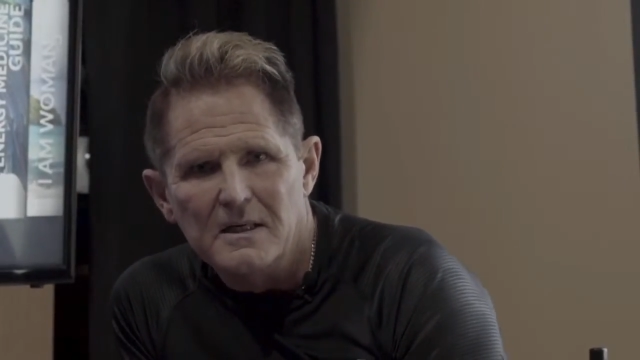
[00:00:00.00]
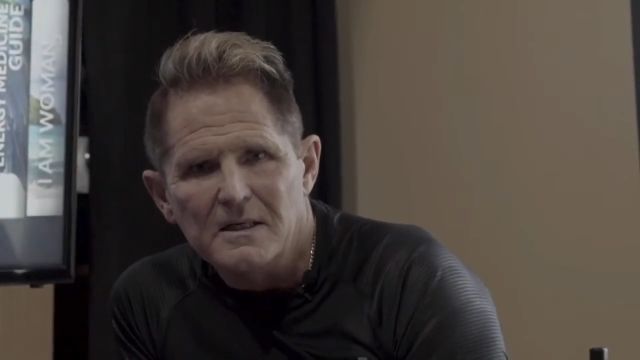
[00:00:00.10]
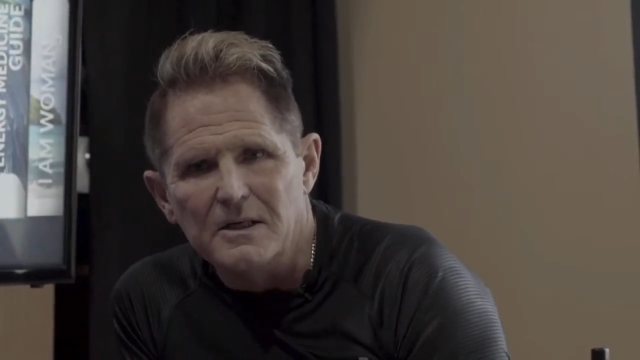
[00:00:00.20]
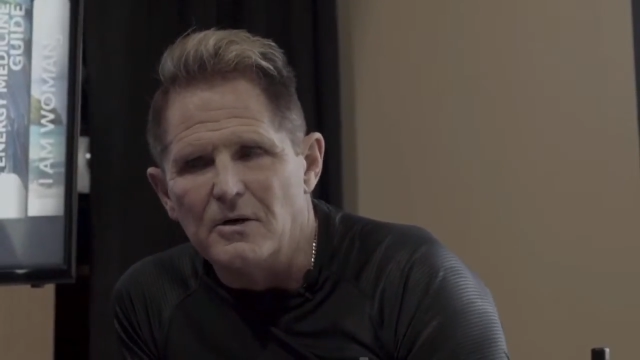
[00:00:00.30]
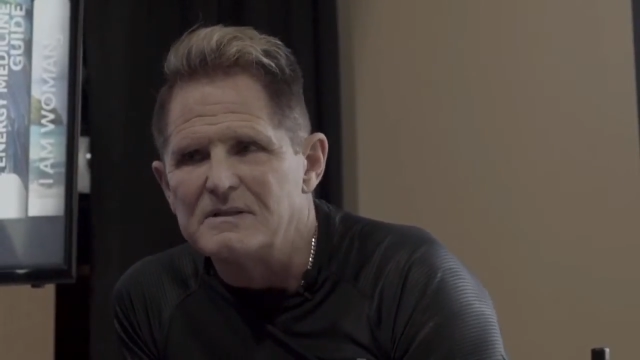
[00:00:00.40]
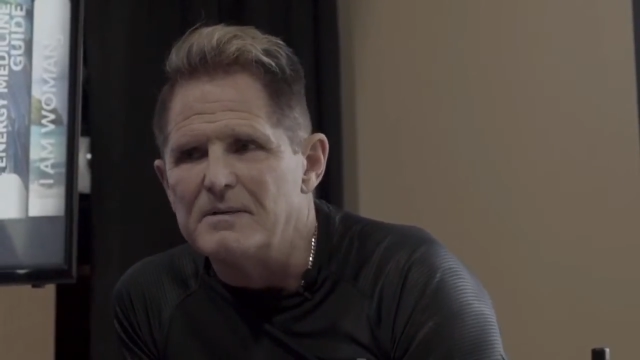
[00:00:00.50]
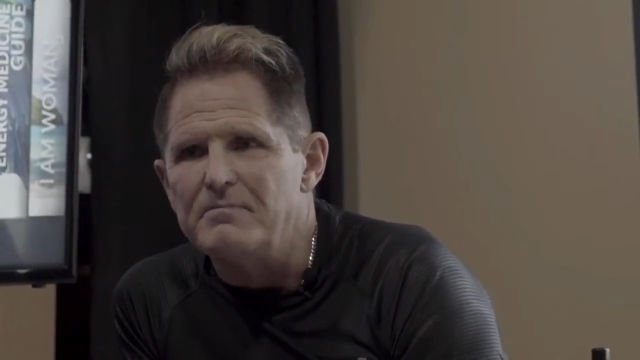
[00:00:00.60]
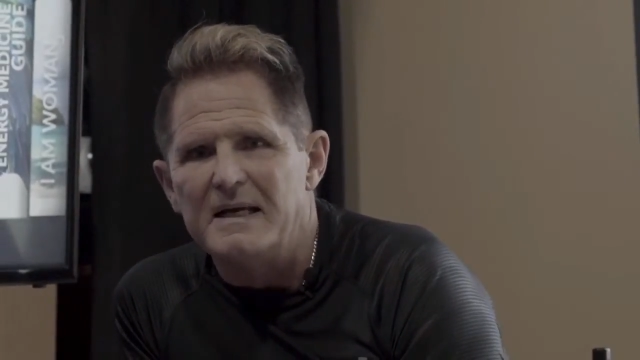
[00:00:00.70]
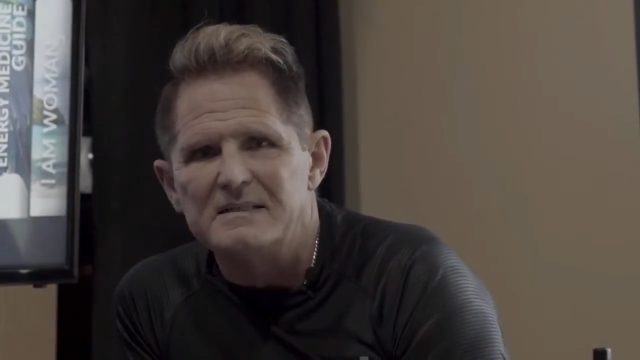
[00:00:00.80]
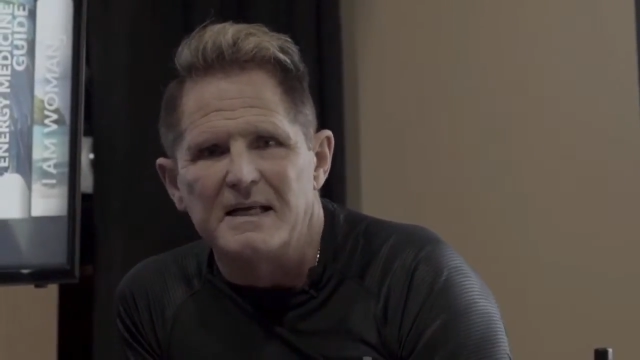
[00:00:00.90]
You know, it's
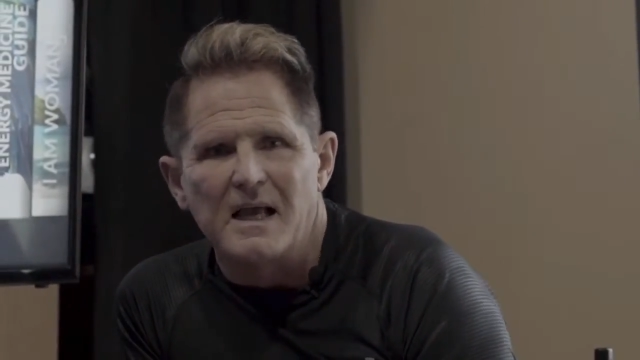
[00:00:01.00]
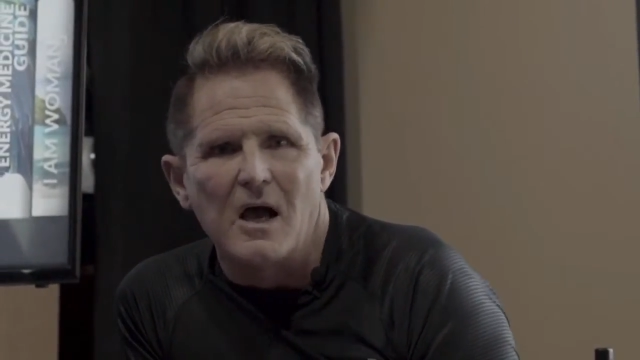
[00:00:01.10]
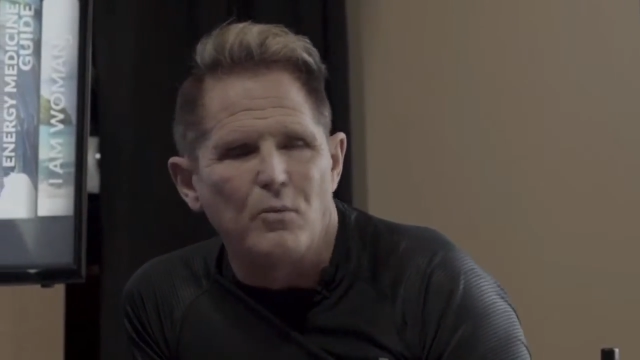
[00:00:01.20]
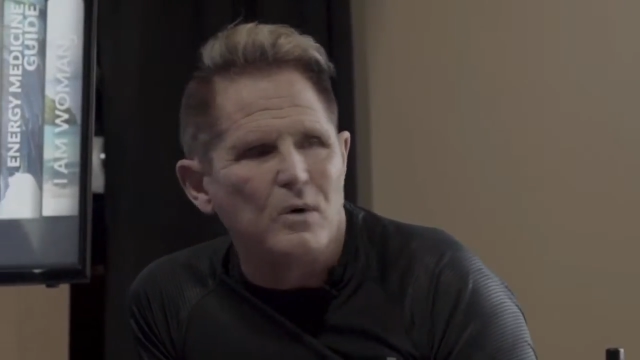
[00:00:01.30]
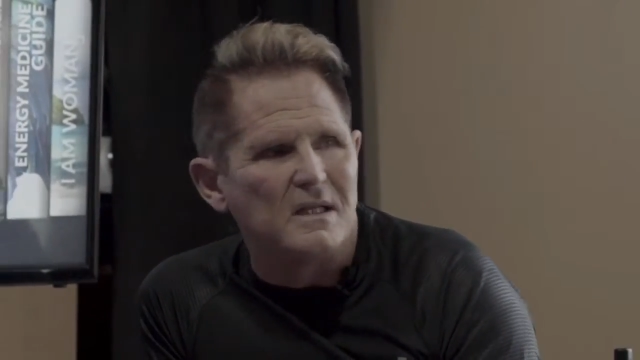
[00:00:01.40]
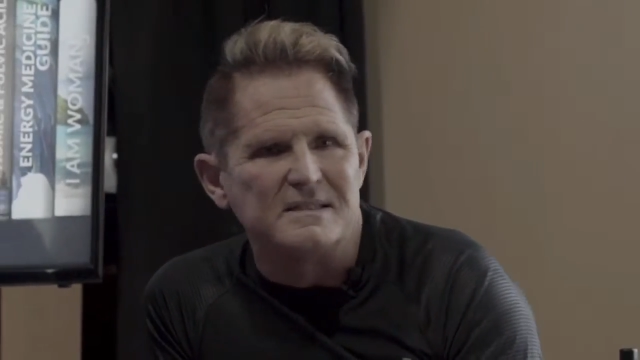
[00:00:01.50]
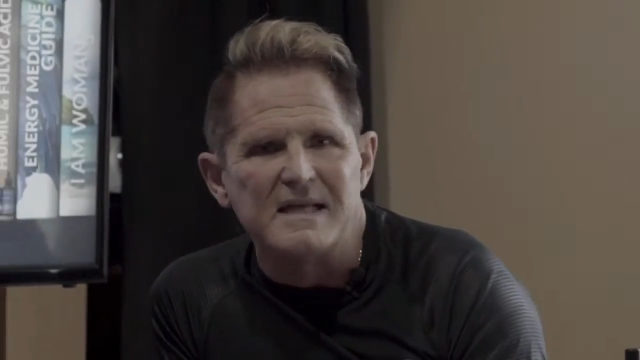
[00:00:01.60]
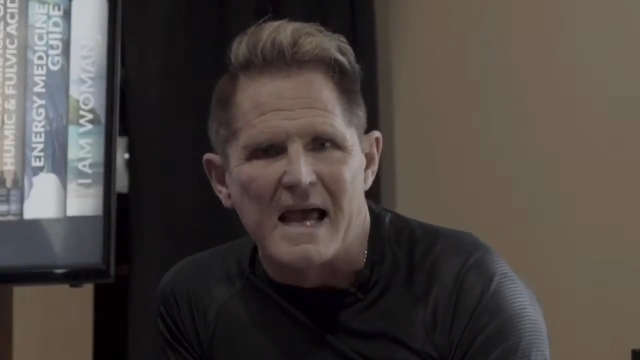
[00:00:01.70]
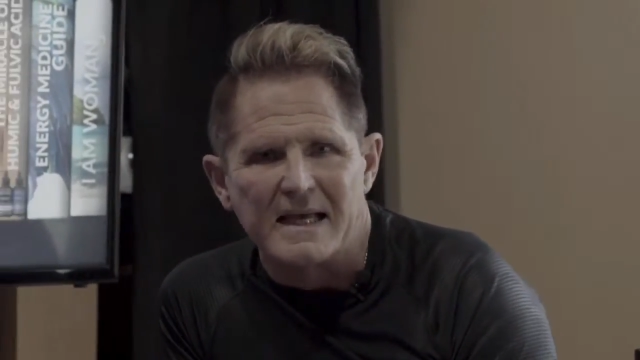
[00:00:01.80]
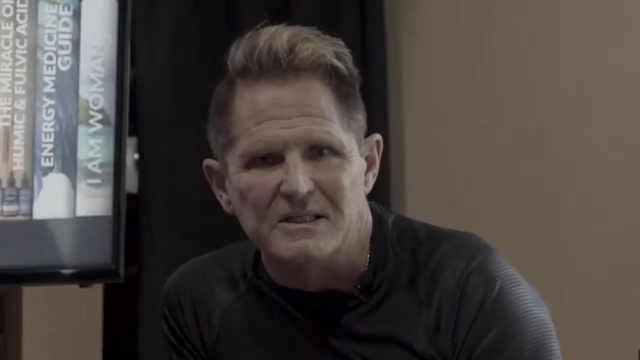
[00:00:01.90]
amazing how we'll
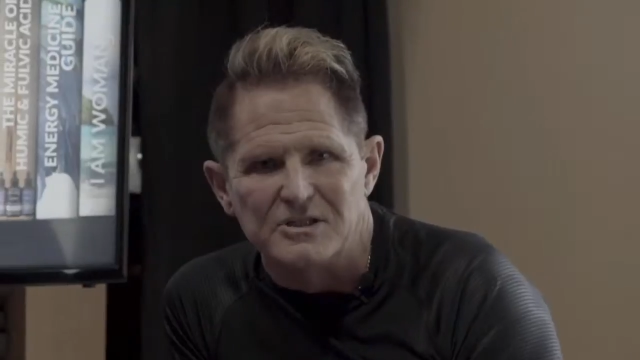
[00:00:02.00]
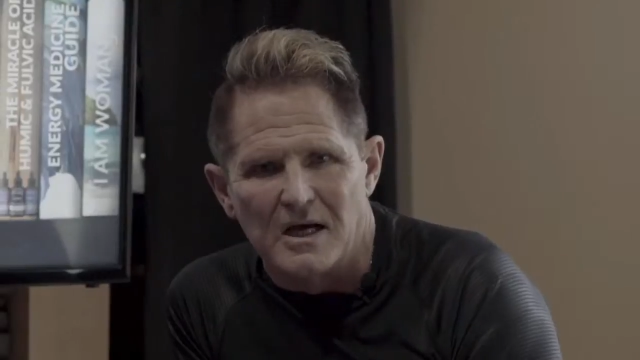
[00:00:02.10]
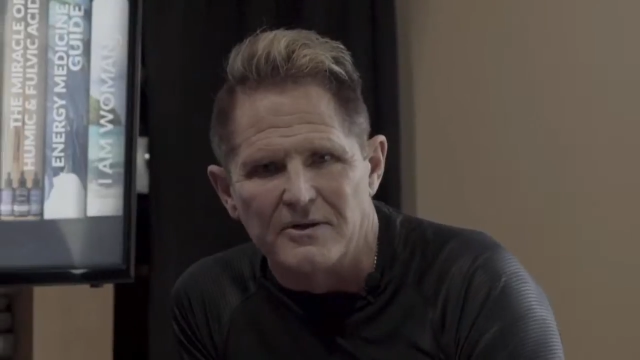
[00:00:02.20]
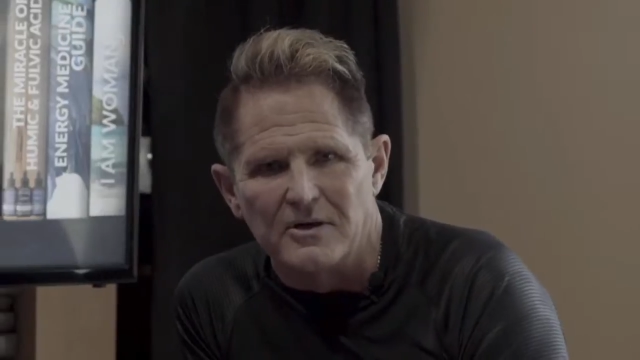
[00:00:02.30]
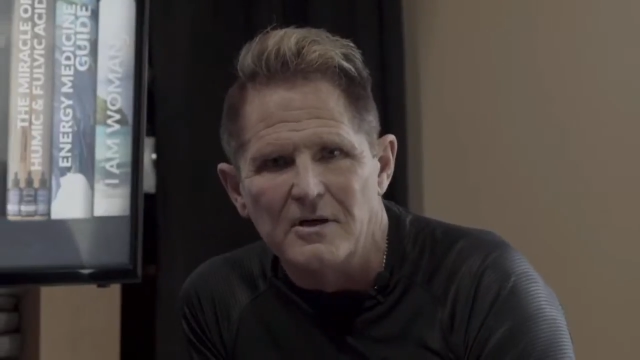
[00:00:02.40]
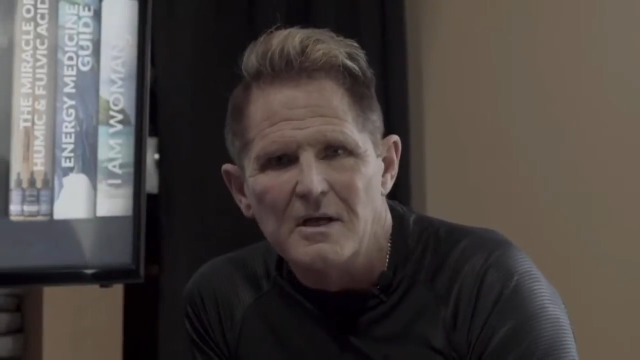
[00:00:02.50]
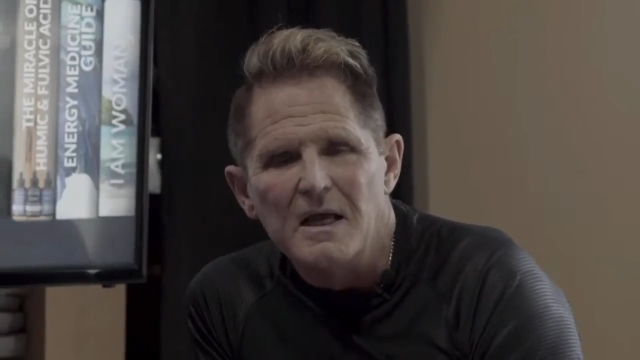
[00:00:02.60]
attack each other.